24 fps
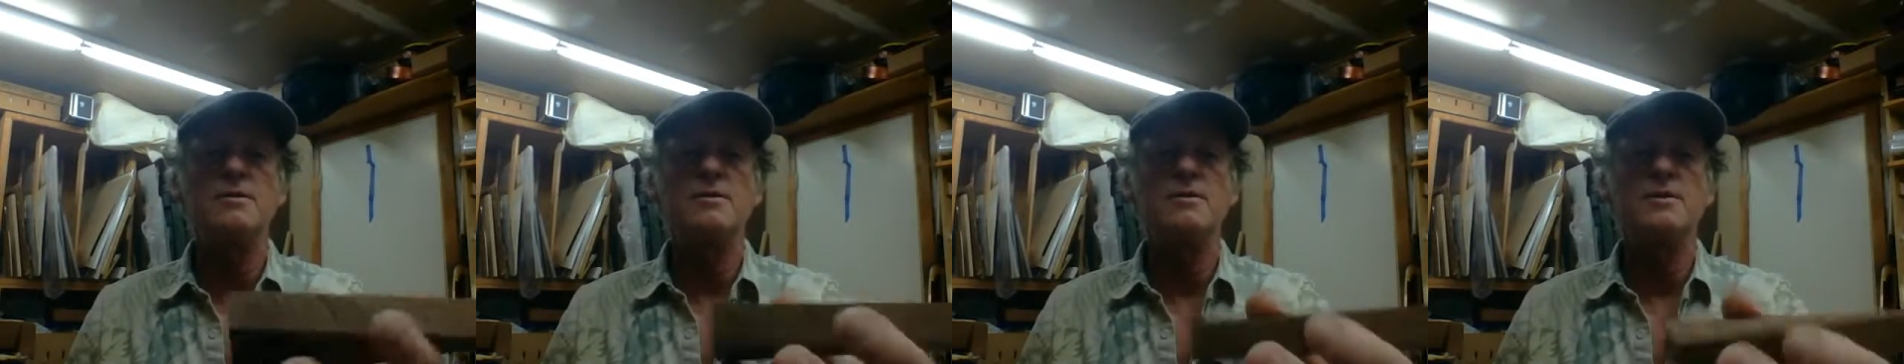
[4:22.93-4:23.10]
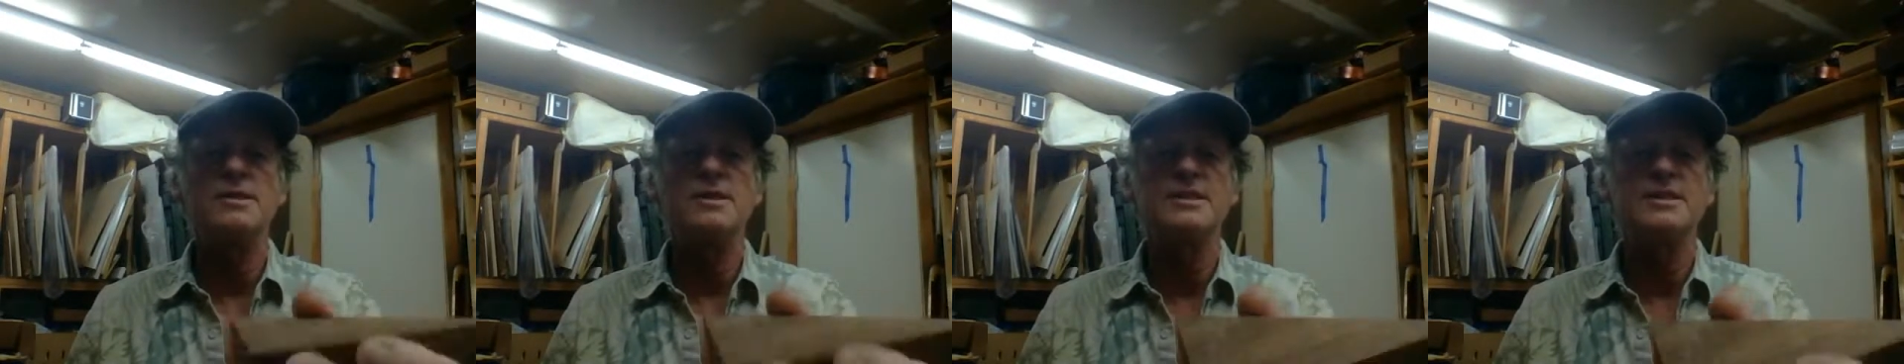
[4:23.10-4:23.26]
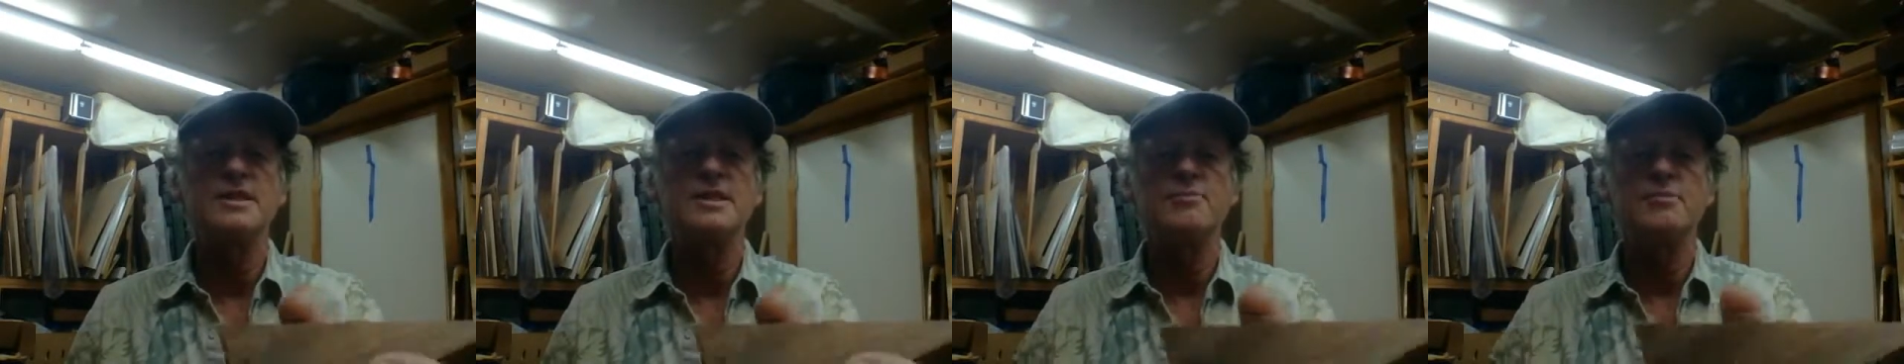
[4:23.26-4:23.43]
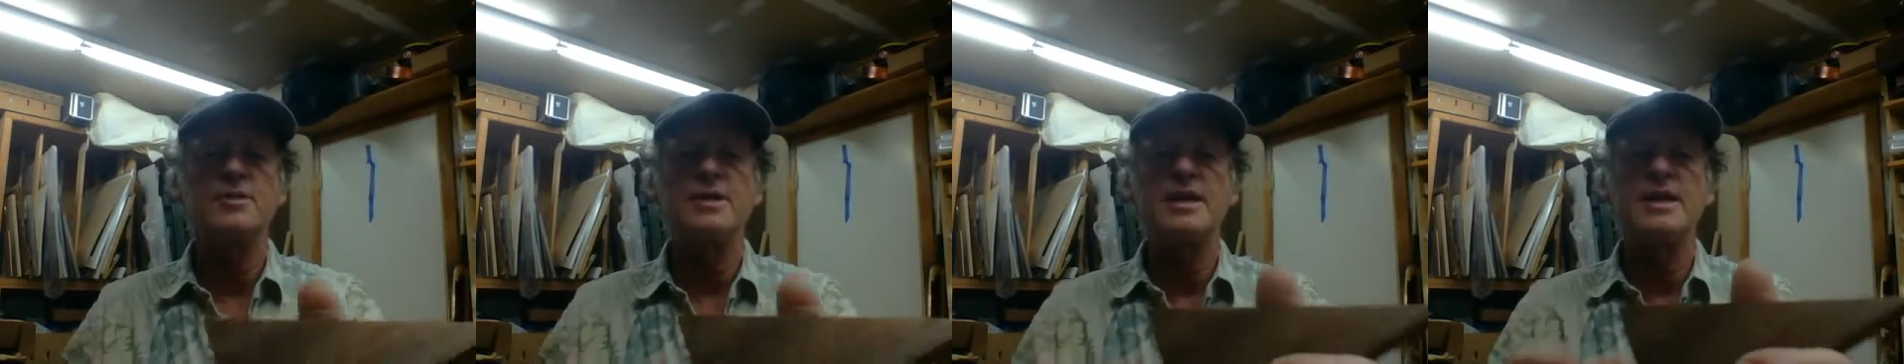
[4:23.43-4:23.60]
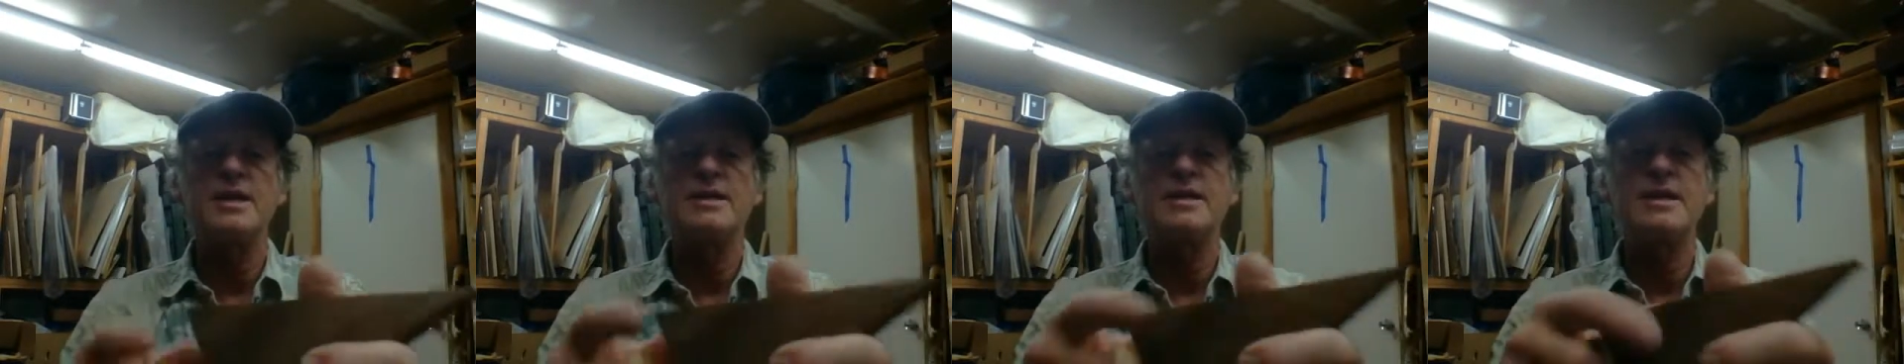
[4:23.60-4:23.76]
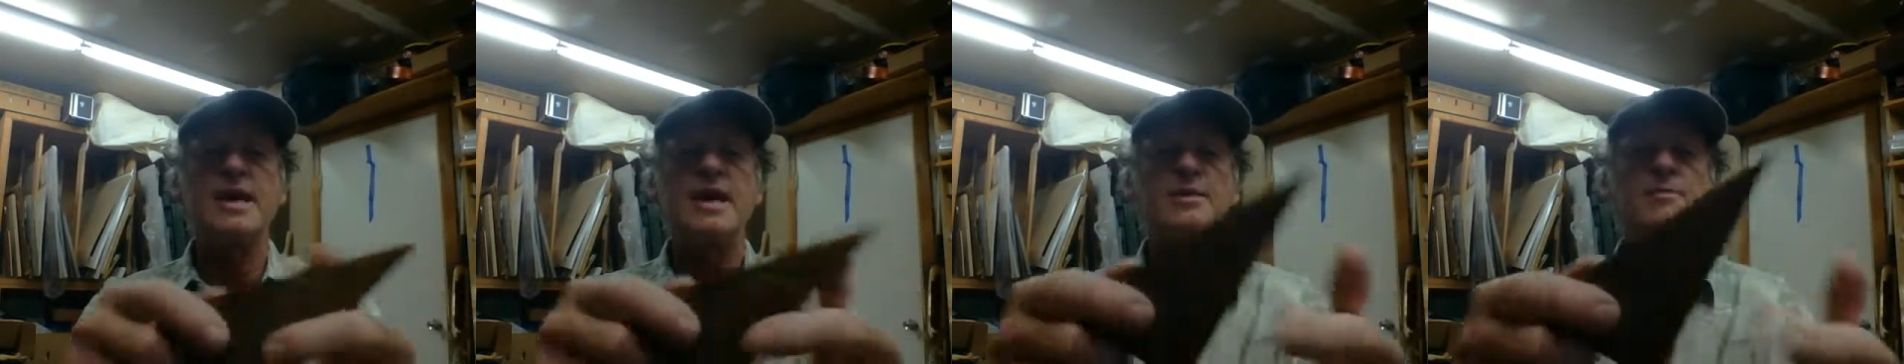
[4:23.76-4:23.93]
or something
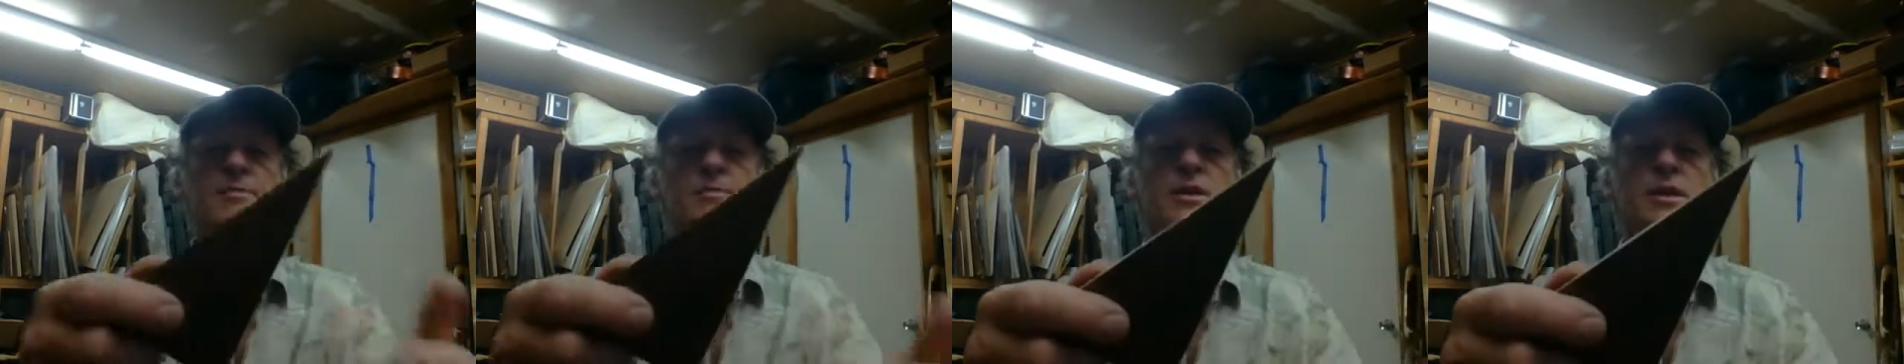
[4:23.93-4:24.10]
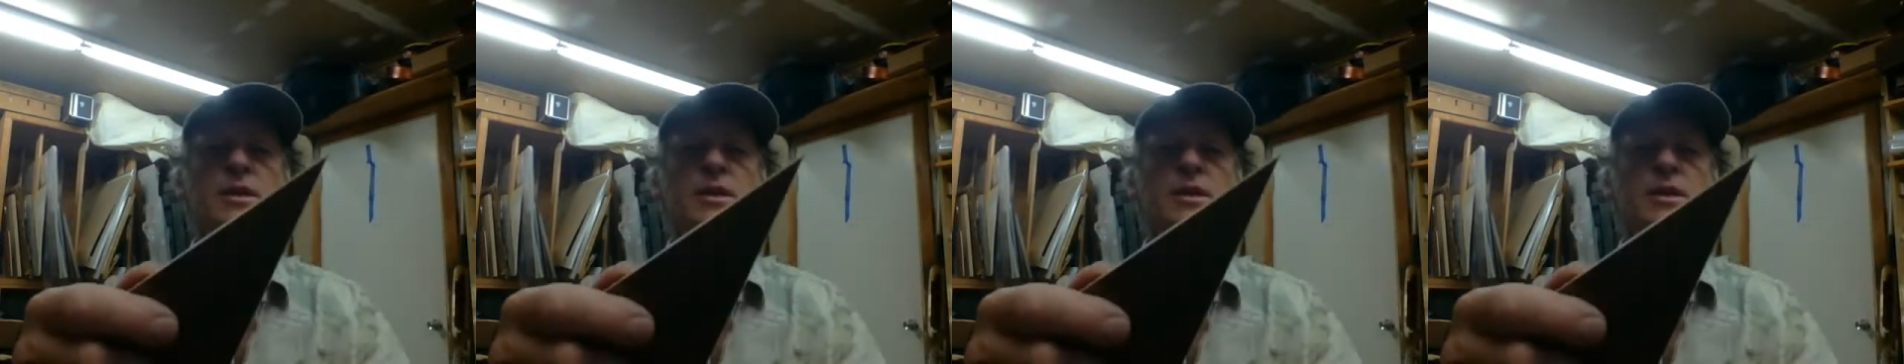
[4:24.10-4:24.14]
like that.